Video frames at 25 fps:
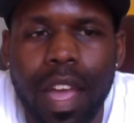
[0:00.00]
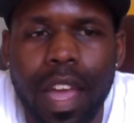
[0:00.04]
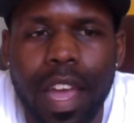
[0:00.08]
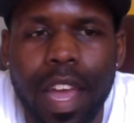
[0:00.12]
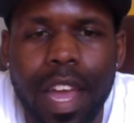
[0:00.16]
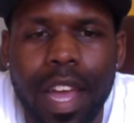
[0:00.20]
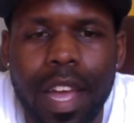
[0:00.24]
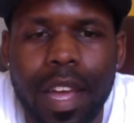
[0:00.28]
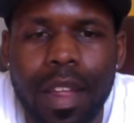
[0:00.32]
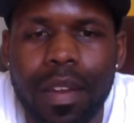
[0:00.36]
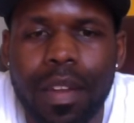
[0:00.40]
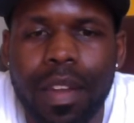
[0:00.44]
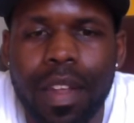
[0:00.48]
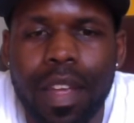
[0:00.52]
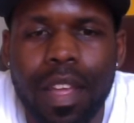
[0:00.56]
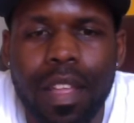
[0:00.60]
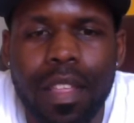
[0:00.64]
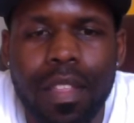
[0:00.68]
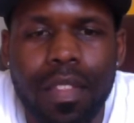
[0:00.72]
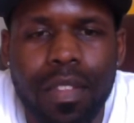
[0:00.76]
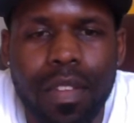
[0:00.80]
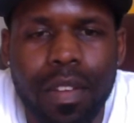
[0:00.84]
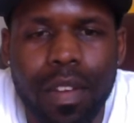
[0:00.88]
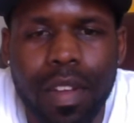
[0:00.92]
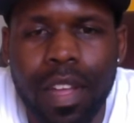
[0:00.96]
And
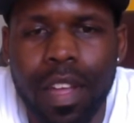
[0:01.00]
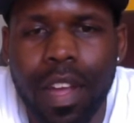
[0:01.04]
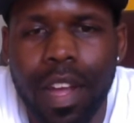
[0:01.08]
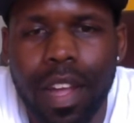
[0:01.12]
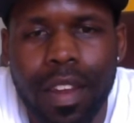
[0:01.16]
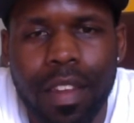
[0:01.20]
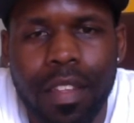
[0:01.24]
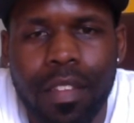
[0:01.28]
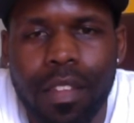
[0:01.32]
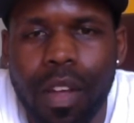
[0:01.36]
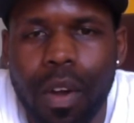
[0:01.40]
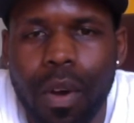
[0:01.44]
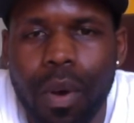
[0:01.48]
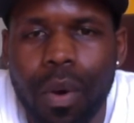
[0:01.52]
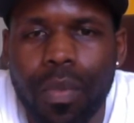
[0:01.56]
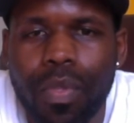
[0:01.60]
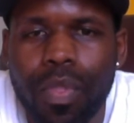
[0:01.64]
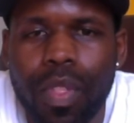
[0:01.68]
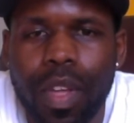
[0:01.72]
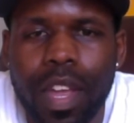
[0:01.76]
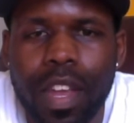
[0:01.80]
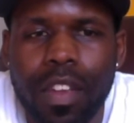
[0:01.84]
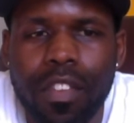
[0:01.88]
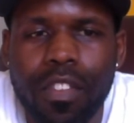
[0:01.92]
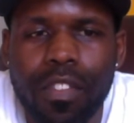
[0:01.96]
to cut this whole
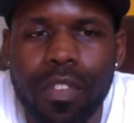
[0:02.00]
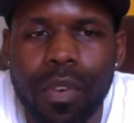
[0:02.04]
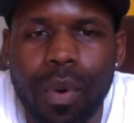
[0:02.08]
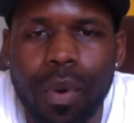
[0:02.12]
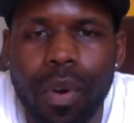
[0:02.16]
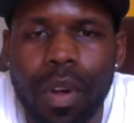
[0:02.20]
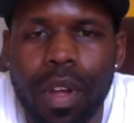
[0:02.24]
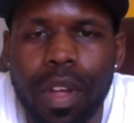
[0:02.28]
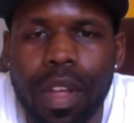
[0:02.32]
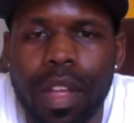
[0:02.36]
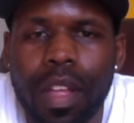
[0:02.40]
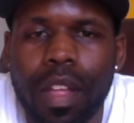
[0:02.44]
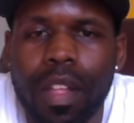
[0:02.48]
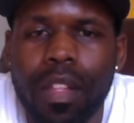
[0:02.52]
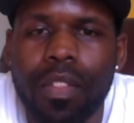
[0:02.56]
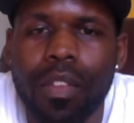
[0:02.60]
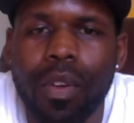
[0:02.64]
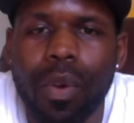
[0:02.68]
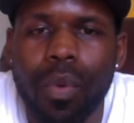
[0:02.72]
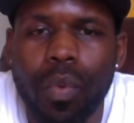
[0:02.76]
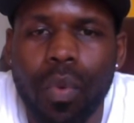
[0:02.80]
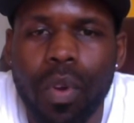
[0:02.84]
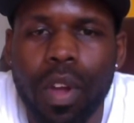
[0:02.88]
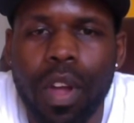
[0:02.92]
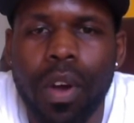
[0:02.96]
thing short,
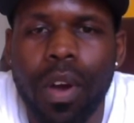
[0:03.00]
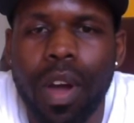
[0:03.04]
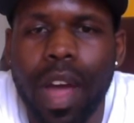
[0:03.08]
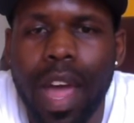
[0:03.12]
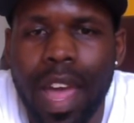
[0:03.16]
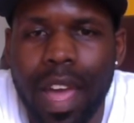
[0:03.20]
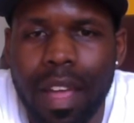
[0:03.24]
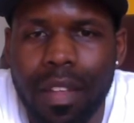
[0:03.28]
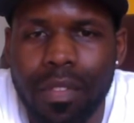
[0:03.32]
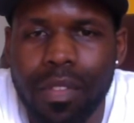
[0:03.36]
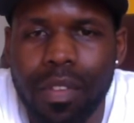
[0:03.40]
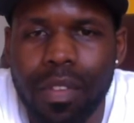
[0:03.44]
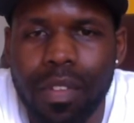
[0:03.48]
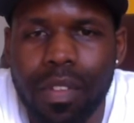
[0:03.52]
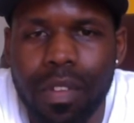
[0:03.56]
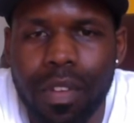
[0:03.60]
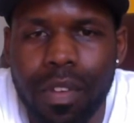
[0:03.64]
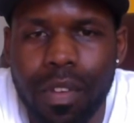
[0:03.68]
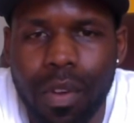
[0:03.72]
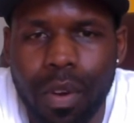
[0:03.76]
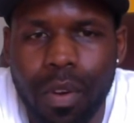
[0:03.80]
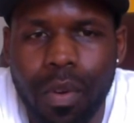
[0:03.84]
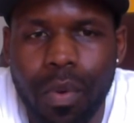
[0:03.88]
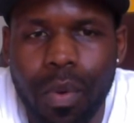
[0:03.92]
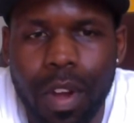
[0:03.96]
the real answer to
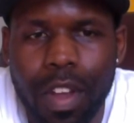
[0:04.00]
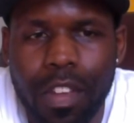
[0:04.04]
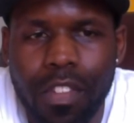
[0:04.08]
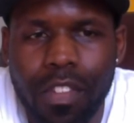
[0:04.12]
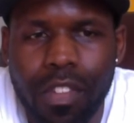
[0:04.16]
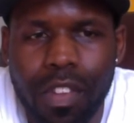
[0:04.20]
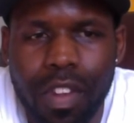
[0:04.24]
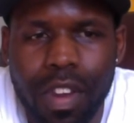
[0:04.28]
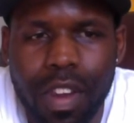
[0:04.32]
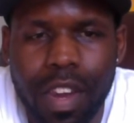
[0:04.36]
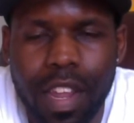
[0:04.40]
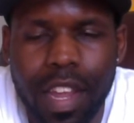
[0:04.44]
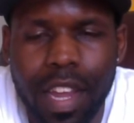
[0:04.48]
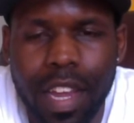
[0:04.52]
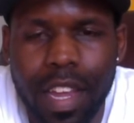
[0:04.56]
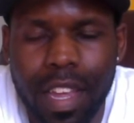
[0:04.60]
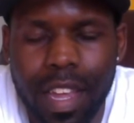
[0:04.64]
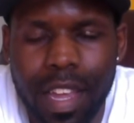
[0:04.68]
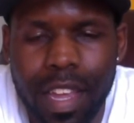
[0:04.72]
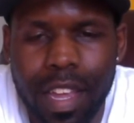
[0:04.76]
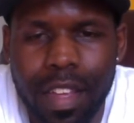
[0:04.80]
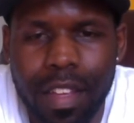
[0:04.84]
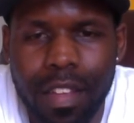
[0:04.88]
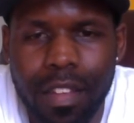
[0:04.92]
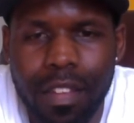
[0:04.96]
your question, Nick,
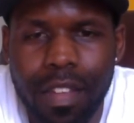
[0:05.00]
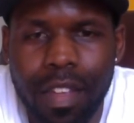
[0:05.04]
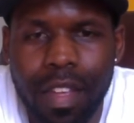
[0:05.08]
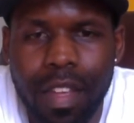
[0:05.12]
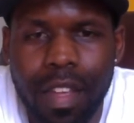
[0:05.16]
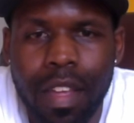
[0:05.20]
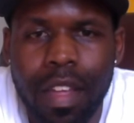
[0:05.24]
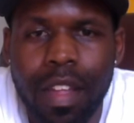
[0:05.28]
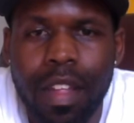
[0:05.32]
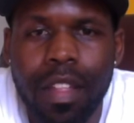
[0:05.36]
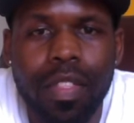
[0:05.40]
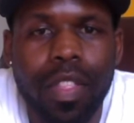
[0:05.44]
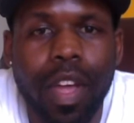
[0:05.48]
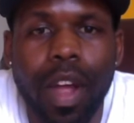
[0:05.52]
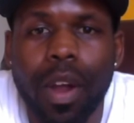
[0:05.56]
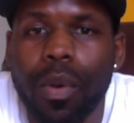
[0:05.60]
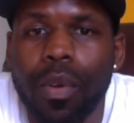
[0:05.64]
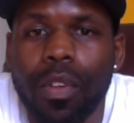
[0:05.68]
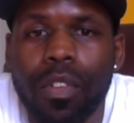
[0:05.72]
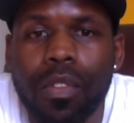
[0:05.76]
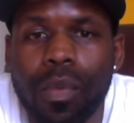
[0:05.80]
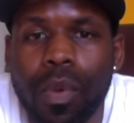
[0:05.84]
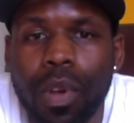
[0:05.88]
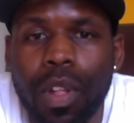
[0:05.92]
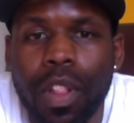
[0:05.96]
is there
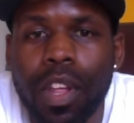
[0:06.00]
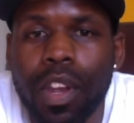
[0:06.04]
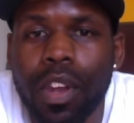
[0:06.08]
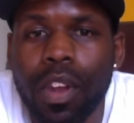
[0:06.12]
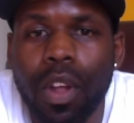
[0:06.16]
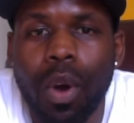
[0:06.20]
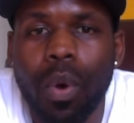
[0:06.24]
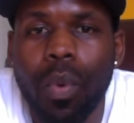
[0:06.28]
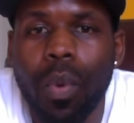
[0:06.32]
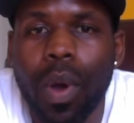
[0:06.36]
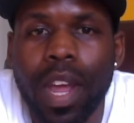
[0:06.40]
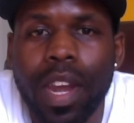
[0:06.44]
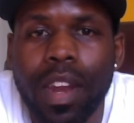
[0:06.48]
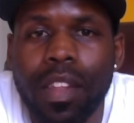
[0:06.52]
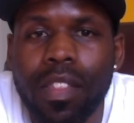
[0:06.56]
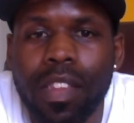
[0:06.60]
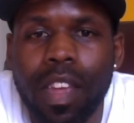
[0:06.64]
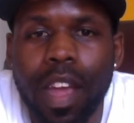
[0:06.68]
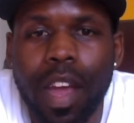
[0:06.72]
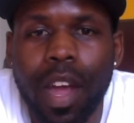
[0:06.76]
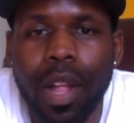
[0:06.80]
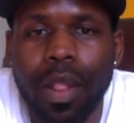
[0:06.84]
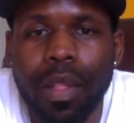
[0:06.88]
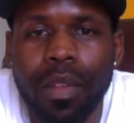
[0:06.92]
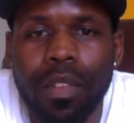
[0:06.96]
is really no way to
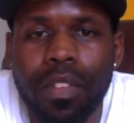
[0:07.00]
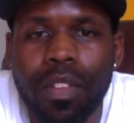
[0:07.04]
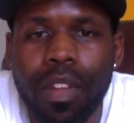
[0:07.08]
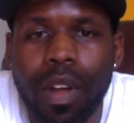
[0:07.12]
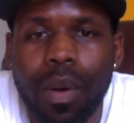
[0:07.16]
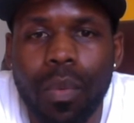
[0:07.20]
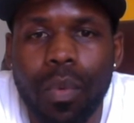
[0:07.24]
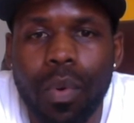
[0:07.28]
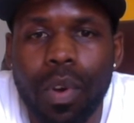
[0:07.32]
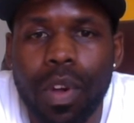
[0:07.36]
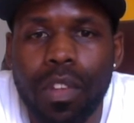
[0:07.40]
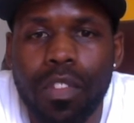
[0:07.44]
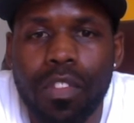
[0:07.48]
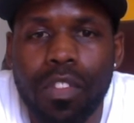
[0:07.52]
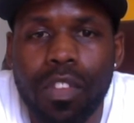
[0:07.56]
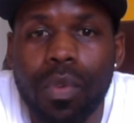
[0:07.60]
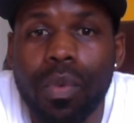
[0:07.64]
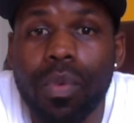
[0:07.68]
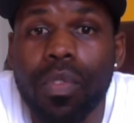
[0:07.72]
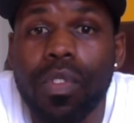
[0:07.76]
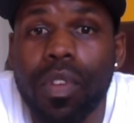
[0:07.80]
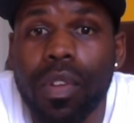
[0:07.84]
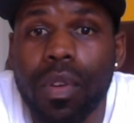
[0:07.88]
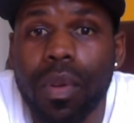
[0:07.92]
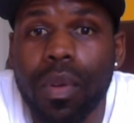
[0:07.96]
tell if someone's
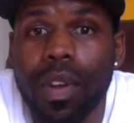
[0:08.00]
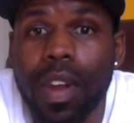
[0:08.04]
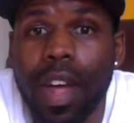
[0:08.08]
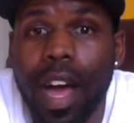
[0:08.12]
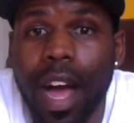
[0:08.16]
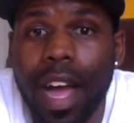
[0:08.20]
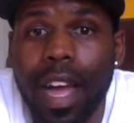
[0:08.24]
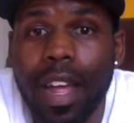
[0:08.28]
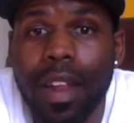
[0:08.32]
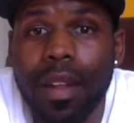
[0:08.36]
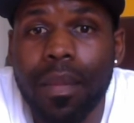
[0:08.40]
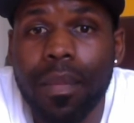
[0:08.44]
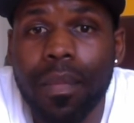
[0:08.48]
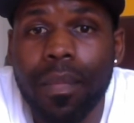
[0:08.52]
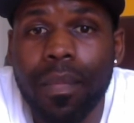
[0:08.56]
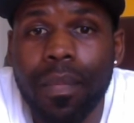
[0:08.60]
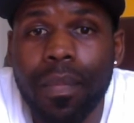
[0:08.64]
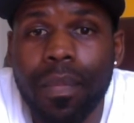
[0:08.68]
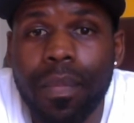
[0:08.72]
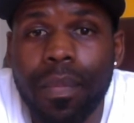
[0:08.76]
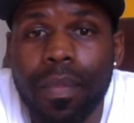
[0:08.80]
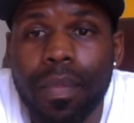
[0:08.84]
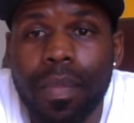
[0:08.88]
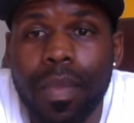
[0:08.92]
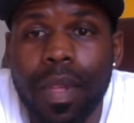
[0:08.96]
using or not.
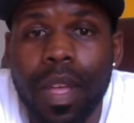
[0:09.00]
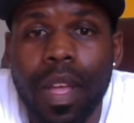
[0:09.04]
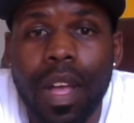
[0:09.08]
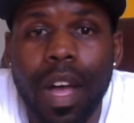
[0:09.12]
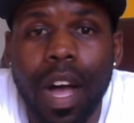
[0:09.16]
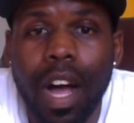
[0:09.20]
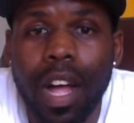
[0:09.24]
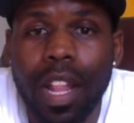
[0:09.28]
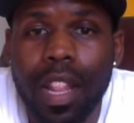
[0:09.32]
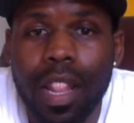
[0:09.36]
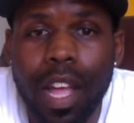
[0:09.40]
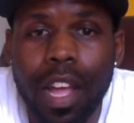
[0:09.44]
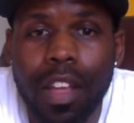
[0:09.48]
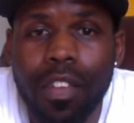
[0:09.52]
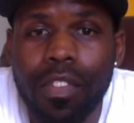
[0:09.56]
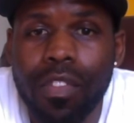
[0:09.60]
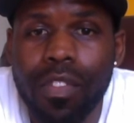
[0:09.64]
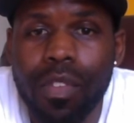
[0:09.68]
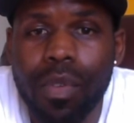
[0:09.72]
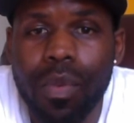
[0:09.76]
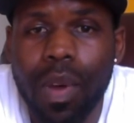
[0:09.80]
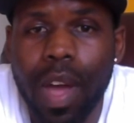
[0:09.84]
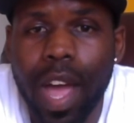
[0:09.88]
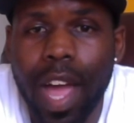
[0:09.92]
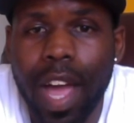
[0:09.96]
Unless
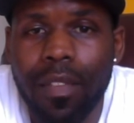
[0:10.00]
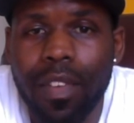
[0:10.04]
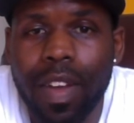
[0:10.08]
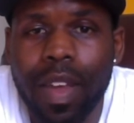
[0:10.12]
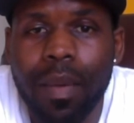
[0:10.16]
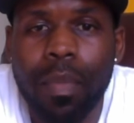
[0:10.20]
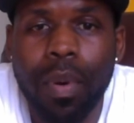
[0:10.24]
you have a